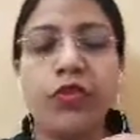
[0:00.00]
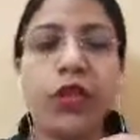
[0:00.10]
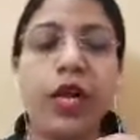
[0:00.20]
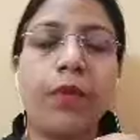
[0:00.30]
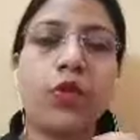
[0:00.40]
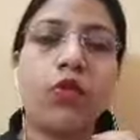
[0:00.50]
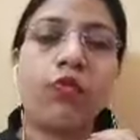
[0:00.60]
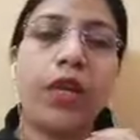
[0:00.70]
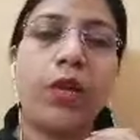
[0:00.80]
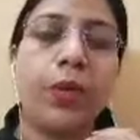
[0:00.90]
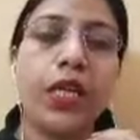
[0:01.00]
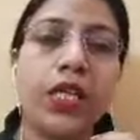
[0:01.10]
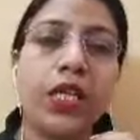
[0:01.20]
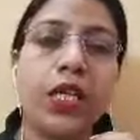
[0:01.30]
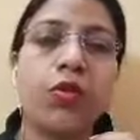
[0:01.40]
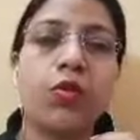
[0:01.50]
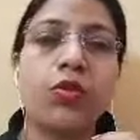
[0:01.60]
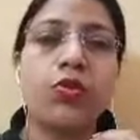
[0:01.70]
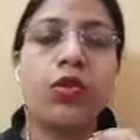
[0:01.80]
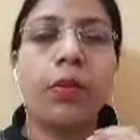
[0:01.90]
So when a person, he goes to
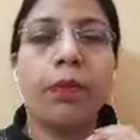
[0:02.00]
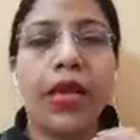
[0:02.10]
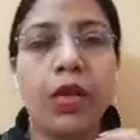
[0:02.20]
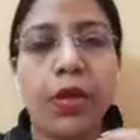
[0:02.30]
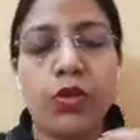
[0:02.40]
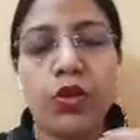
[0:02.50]
complain about a crime,